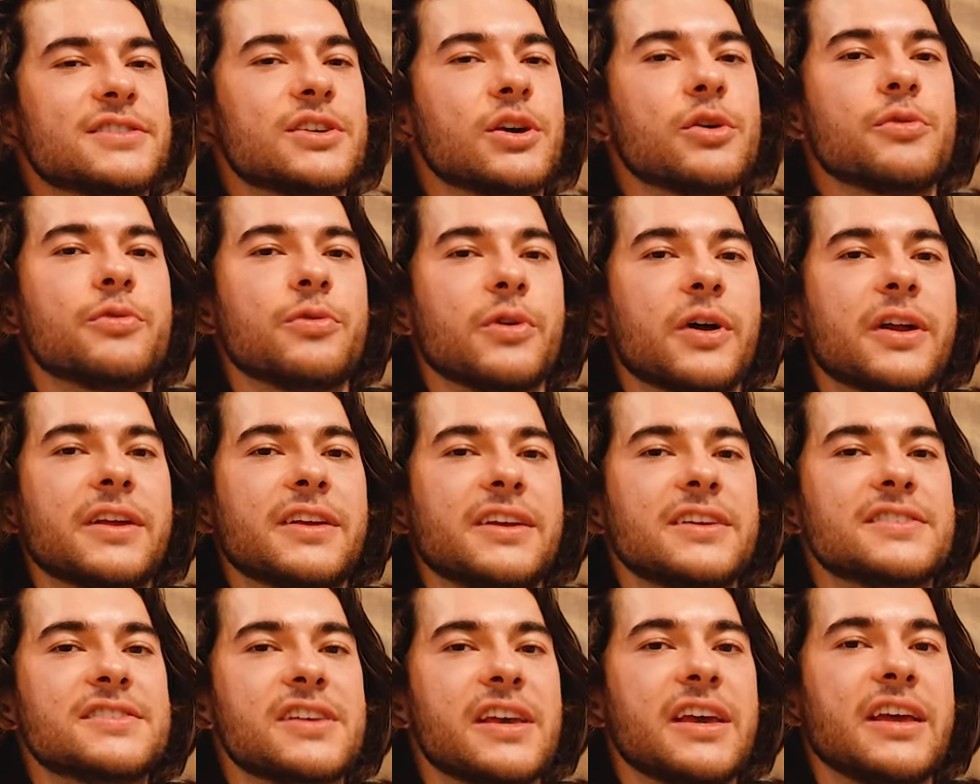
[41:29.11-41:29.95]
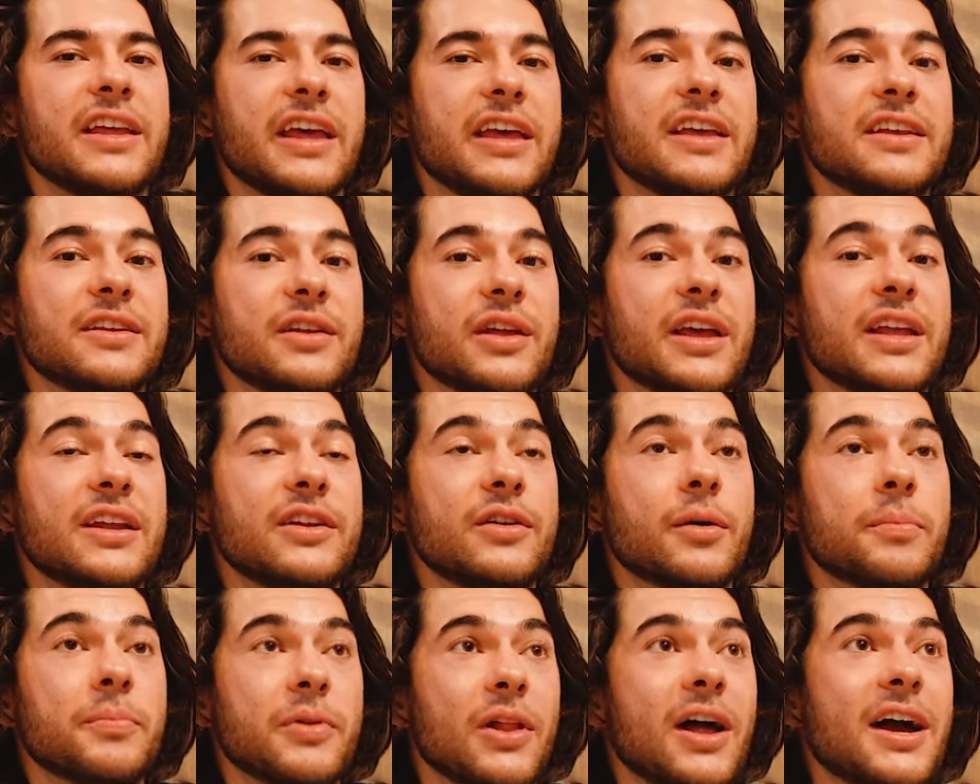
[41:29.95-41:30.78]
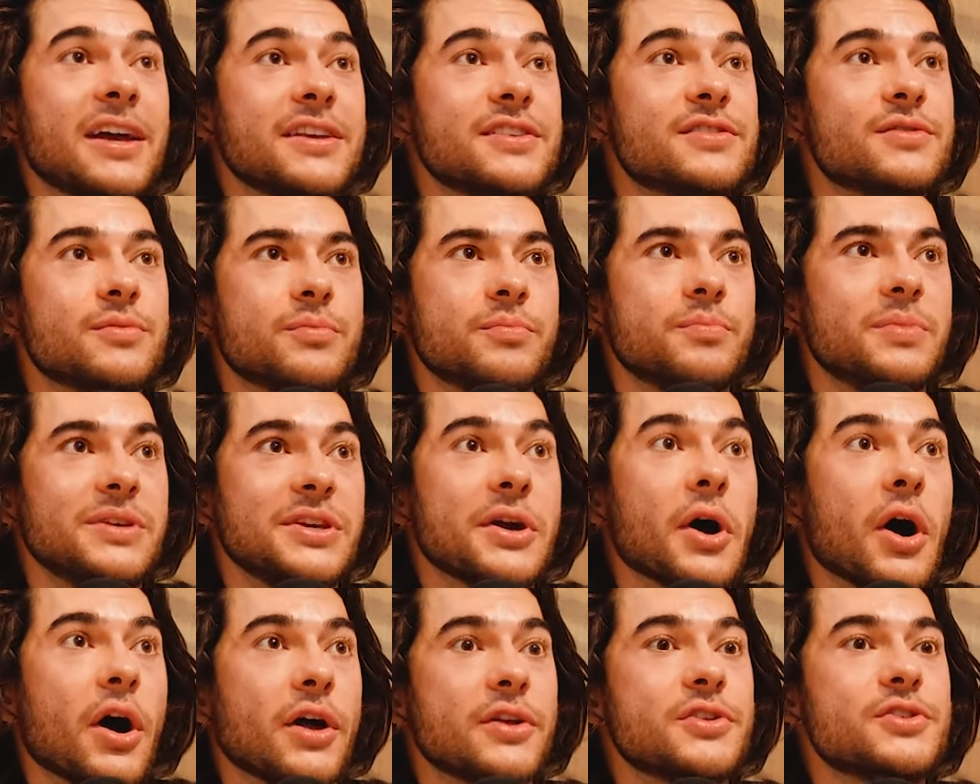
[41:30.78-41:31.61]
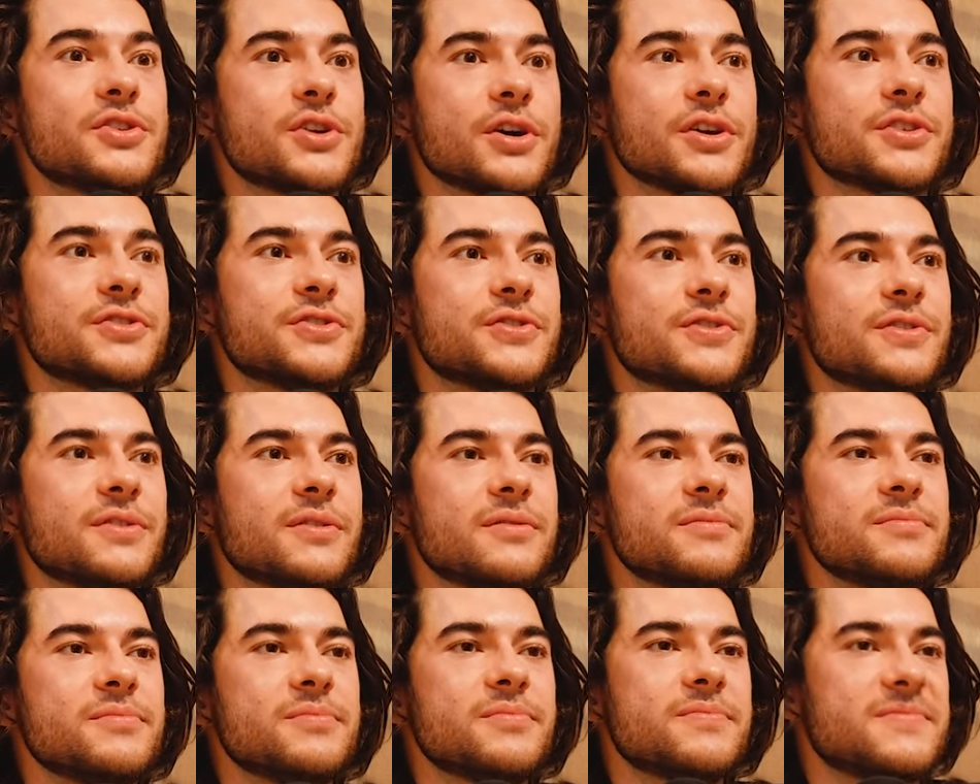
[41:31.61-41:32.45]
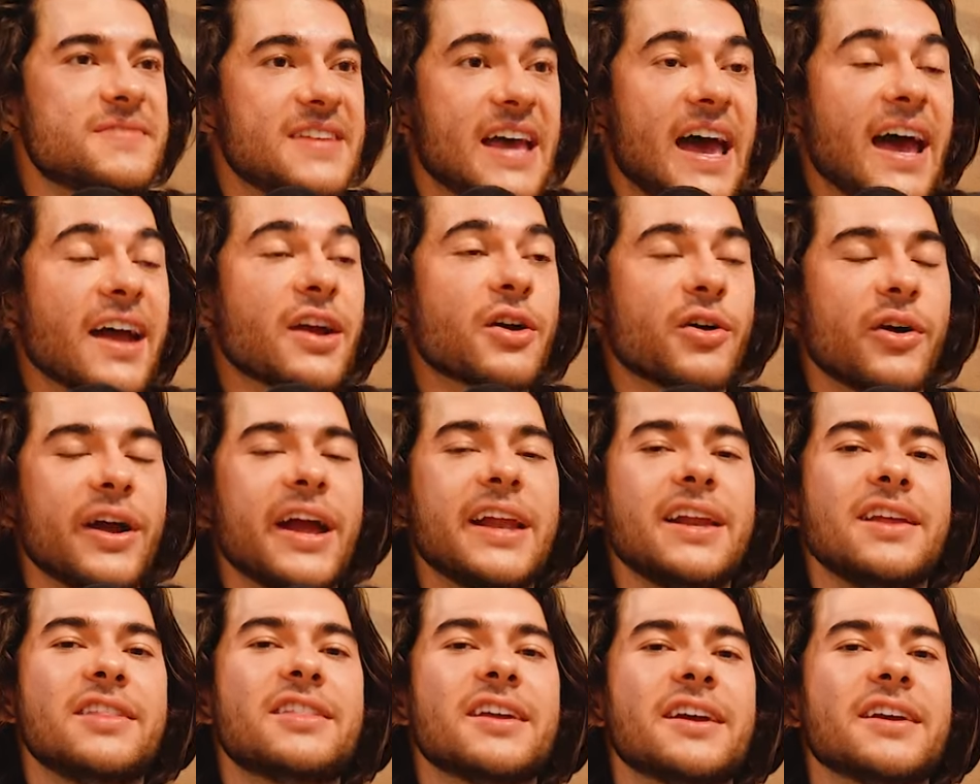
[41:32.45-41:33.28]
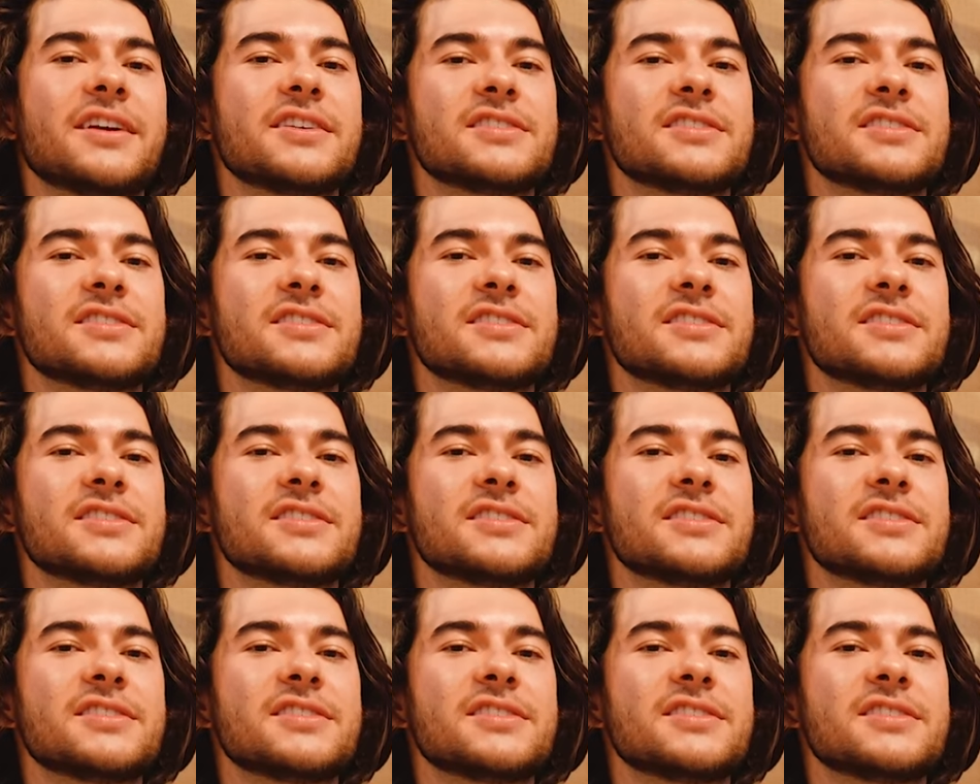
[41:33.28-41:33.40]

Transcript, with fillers: so funny because it, it, it applies beyond just tech or anything.